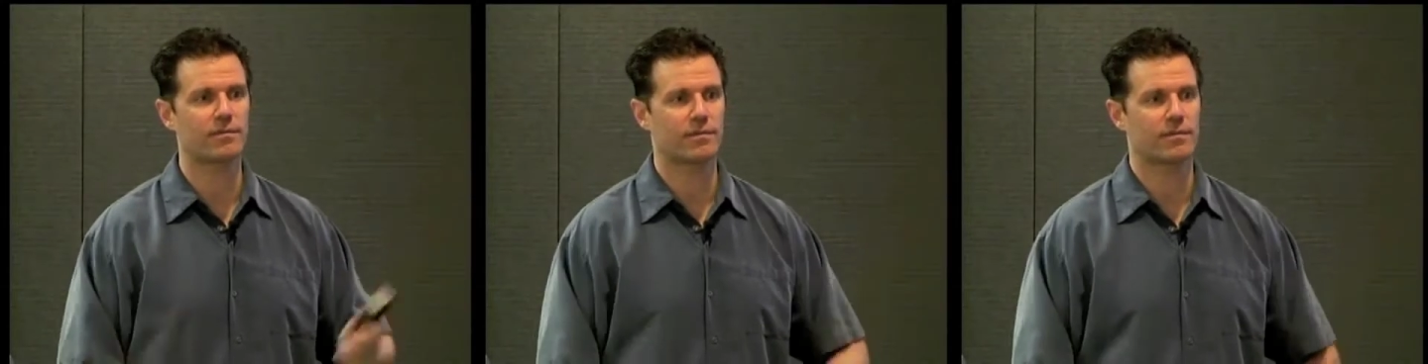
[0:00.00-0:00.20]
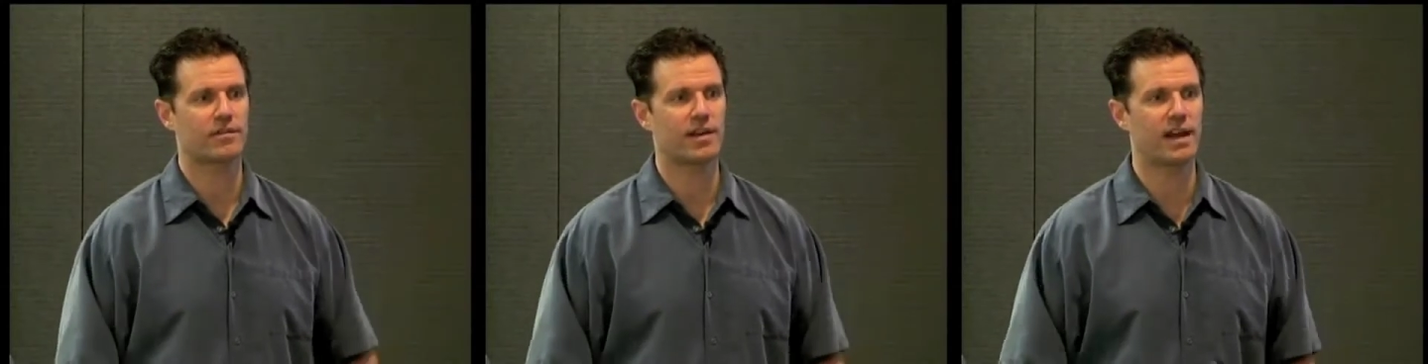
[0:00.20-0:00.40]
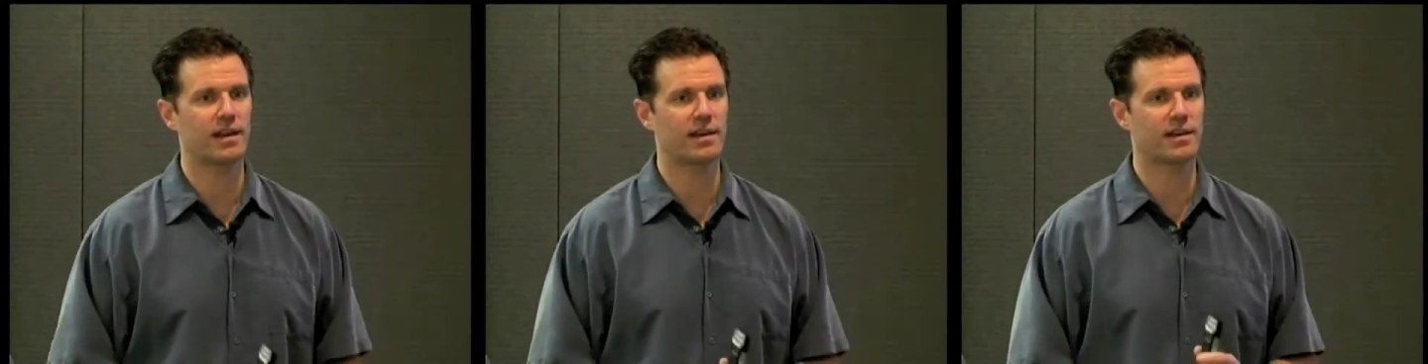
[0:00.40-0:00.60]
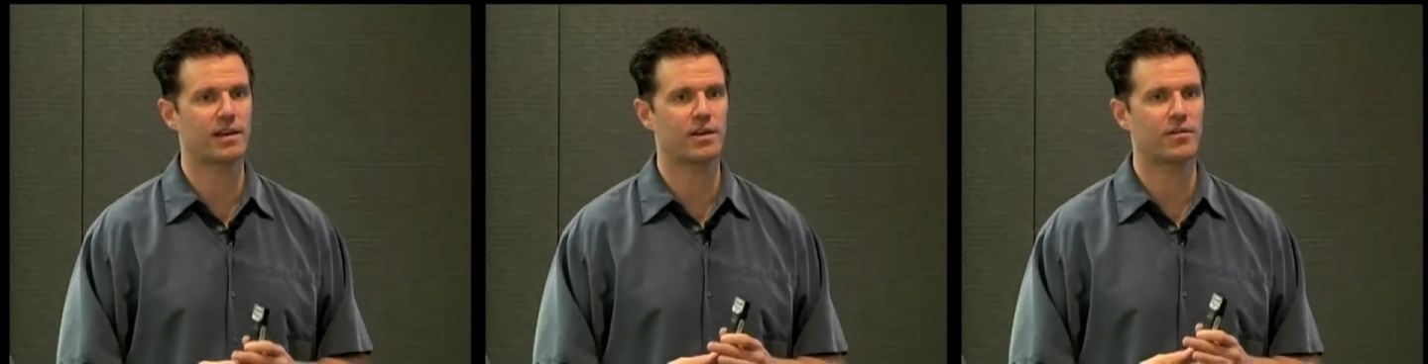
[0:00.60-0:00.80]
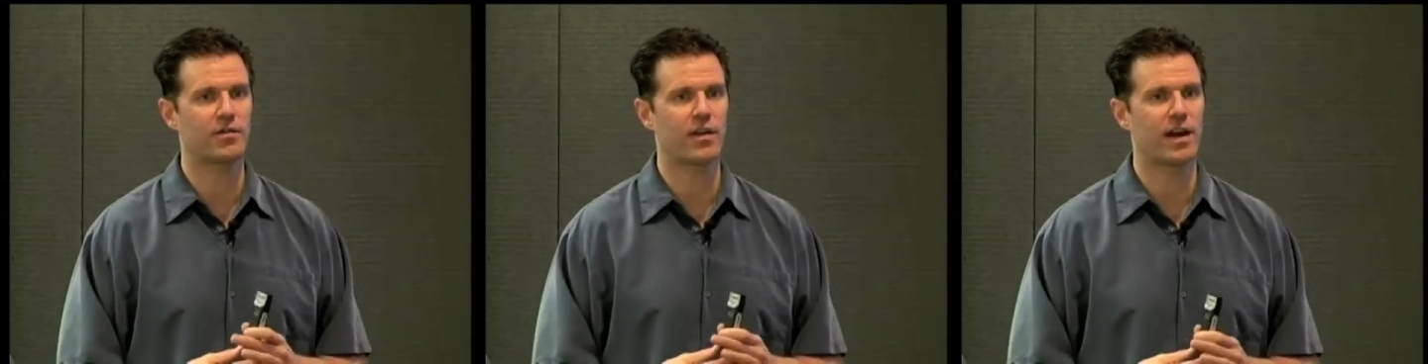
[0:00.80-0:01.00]
send
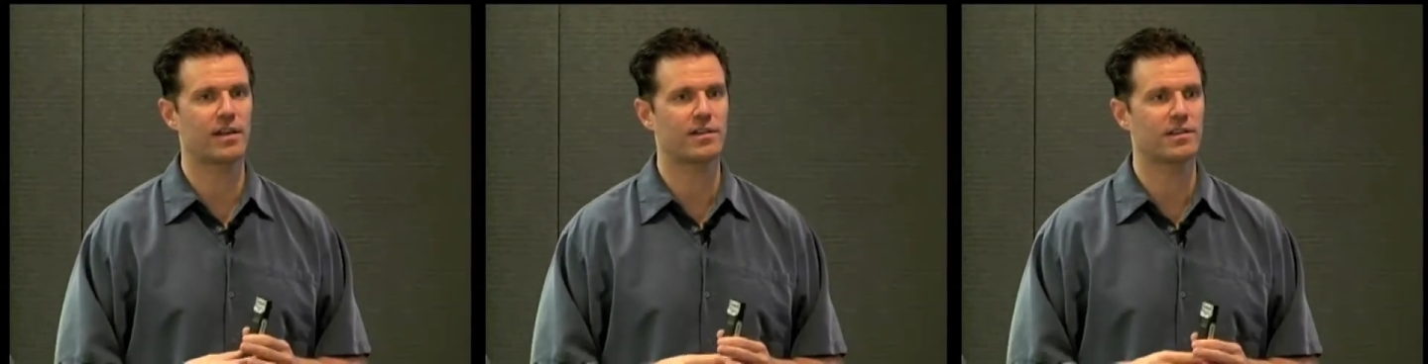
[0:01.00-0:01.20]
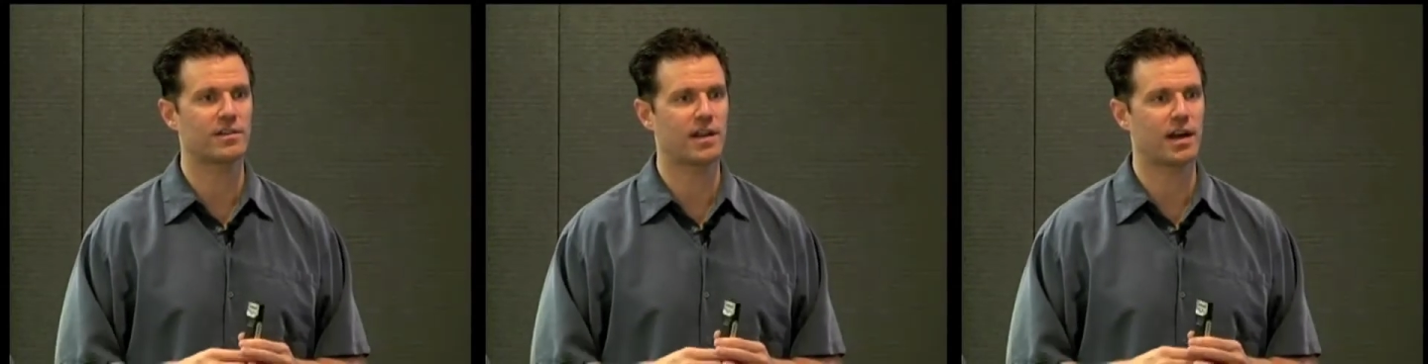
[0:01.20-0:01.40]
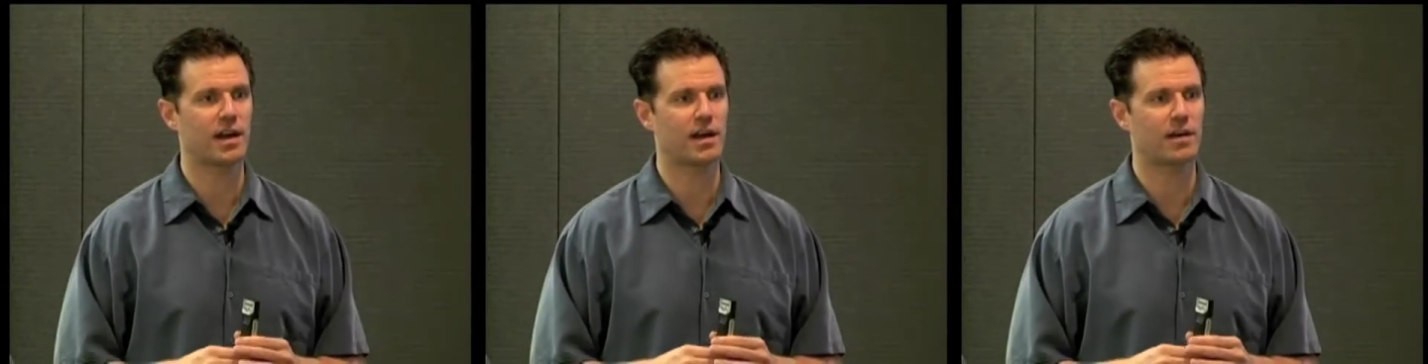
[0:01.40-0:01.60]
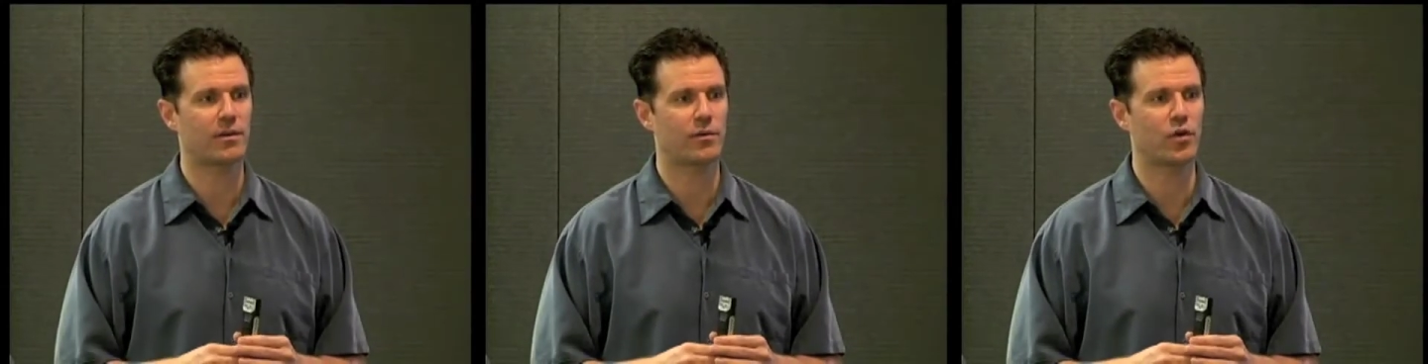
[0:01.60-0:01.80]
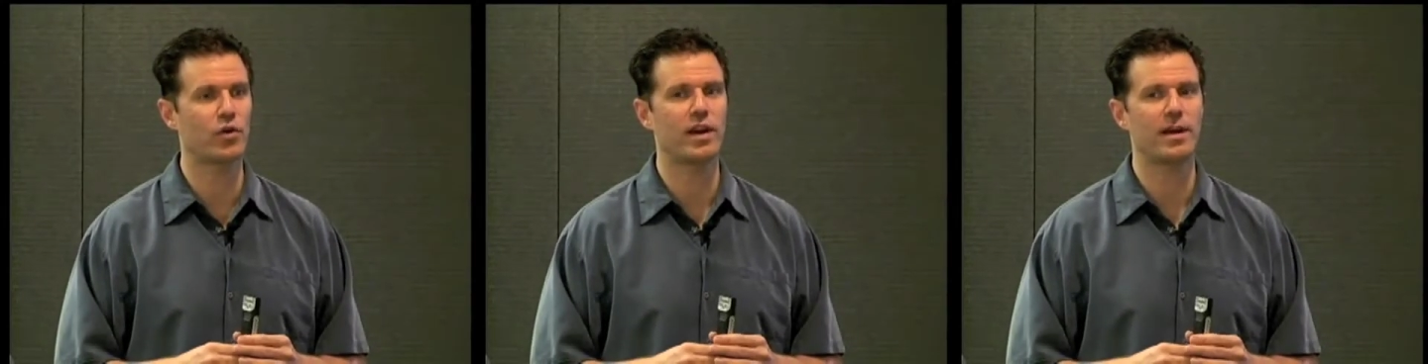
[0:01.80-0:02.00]
your friends
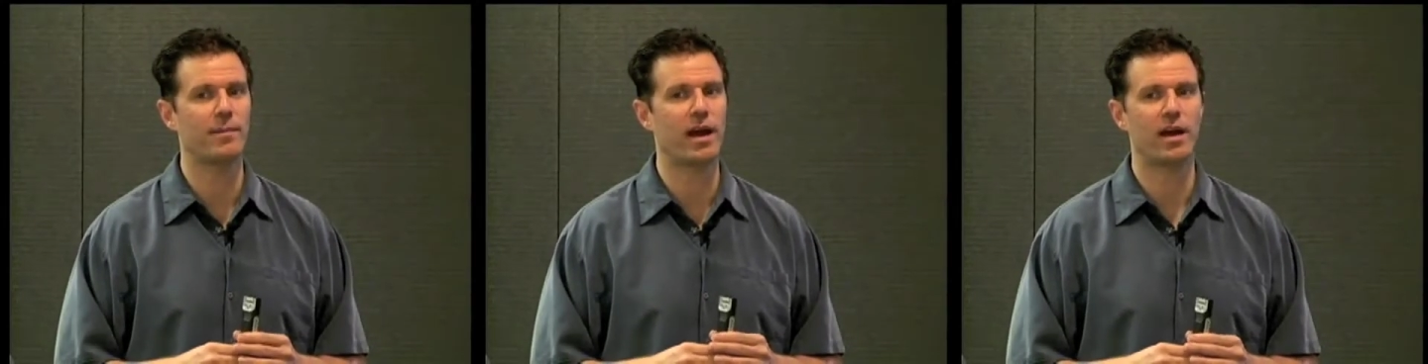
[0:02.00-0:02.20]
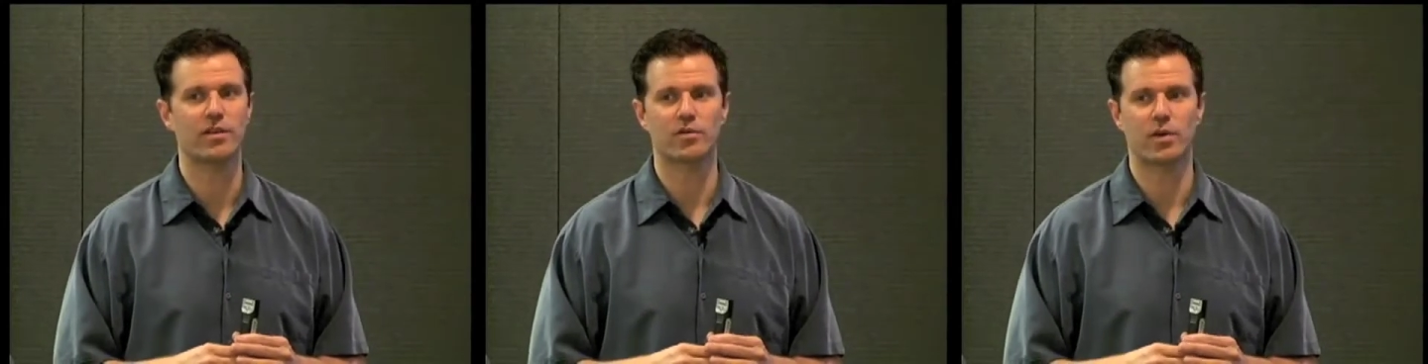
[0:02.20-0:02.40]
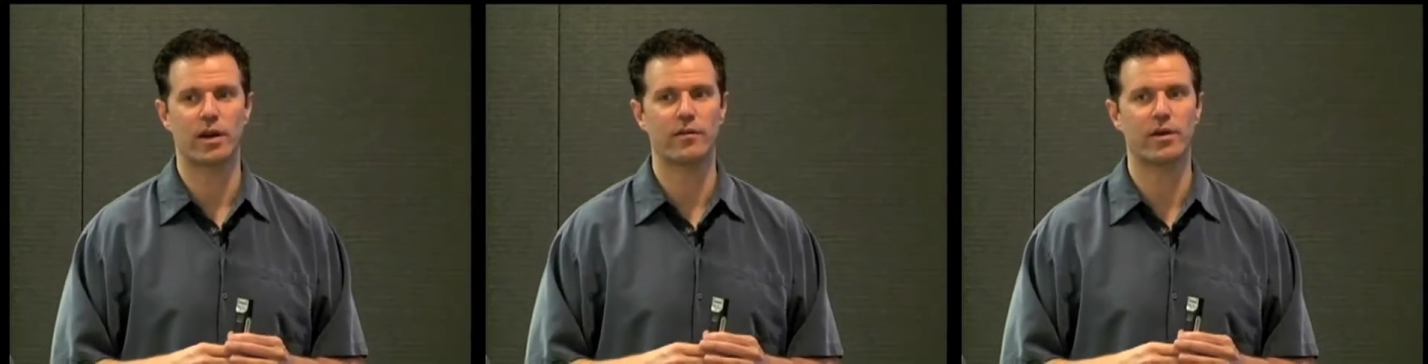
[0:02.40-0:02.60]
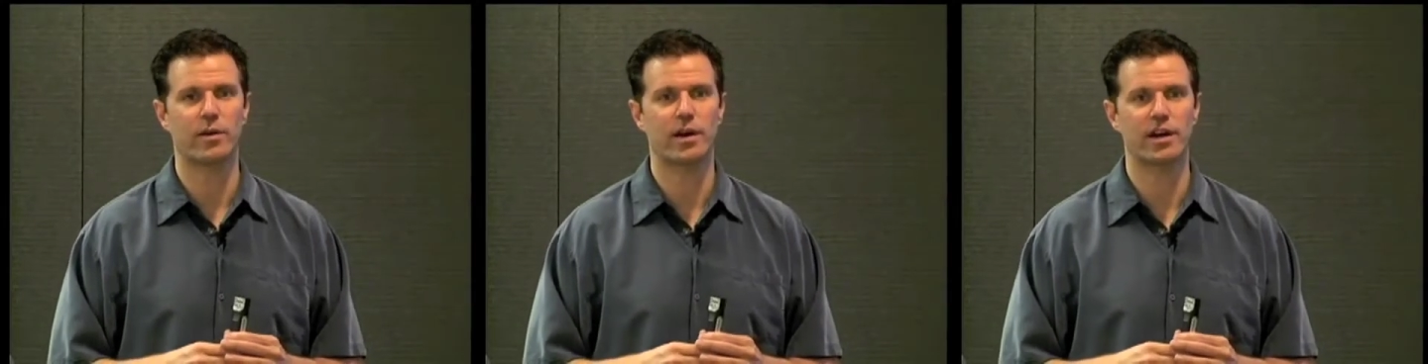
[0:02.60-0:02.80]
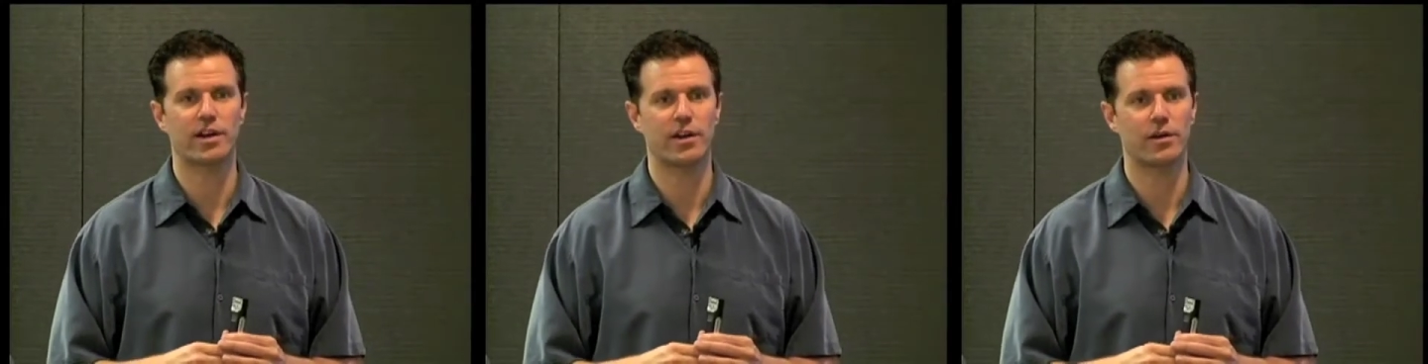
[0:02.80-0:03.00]
root emails, whatever you
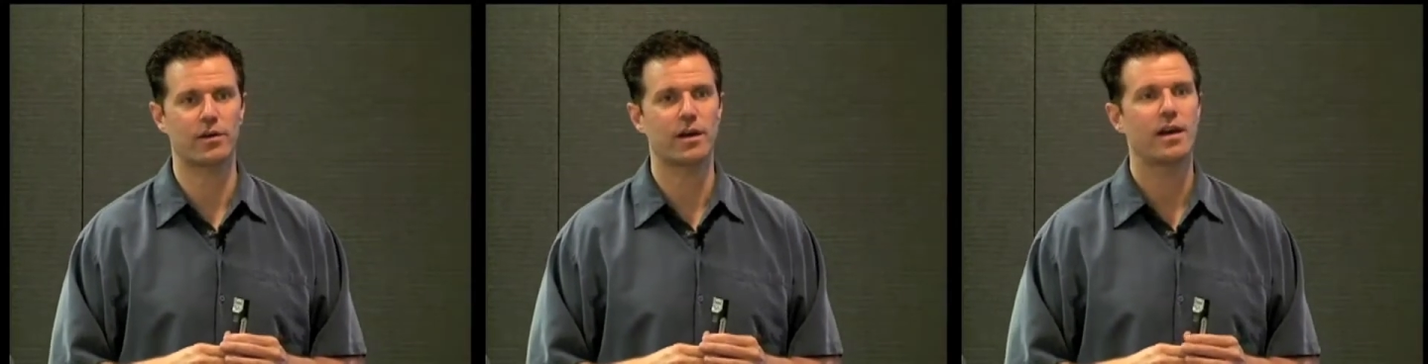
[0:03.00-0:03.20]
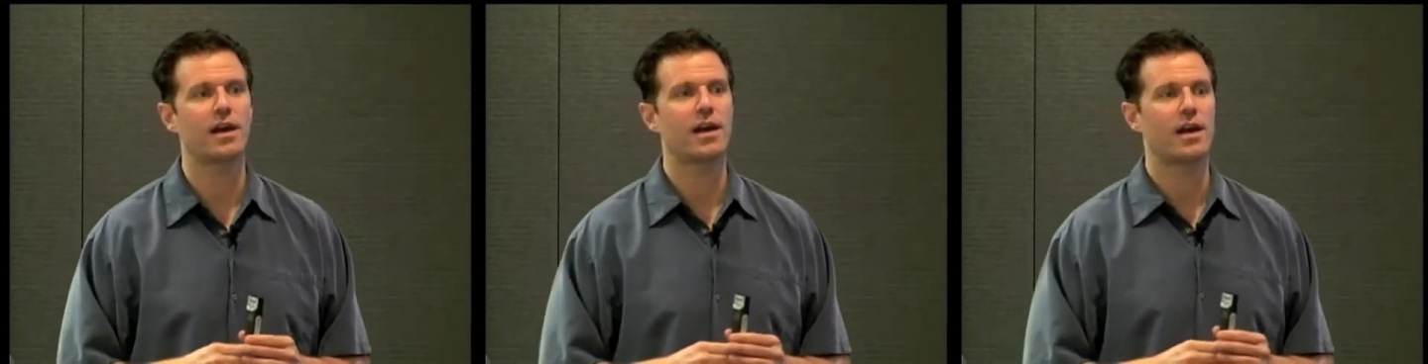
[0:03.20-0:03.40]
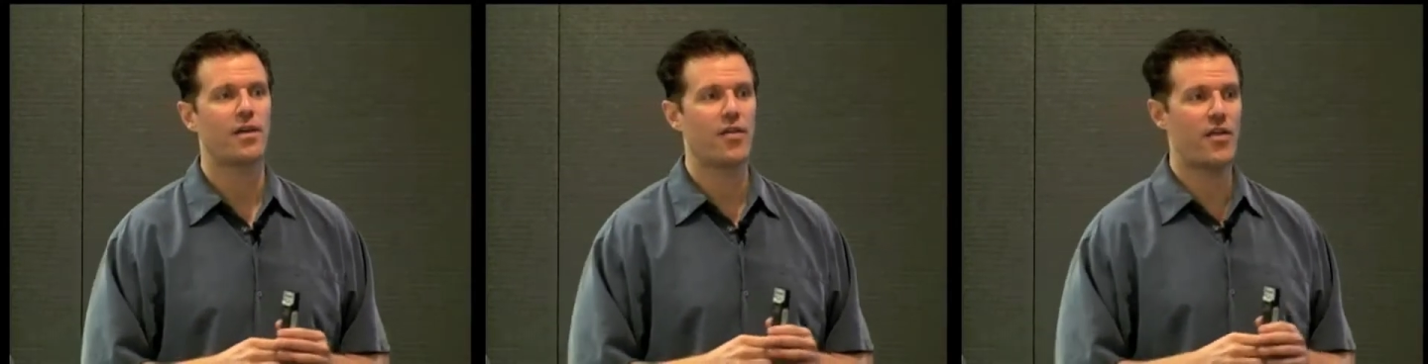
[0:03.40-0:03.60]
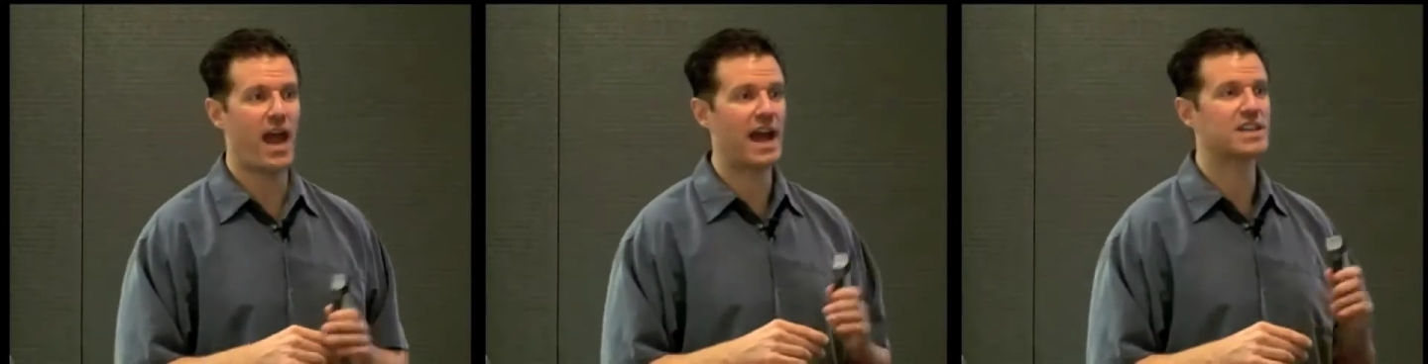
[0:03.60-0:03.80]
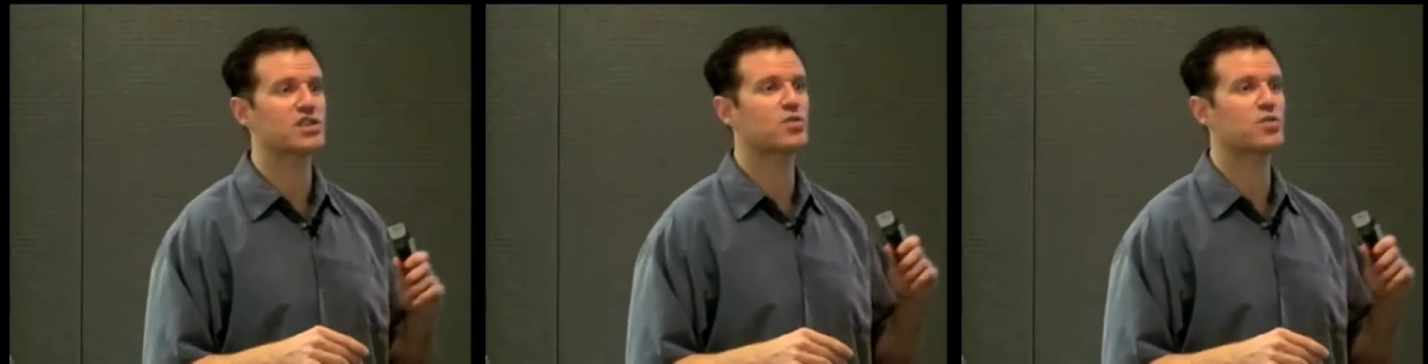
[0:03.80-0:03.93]
want to do. That's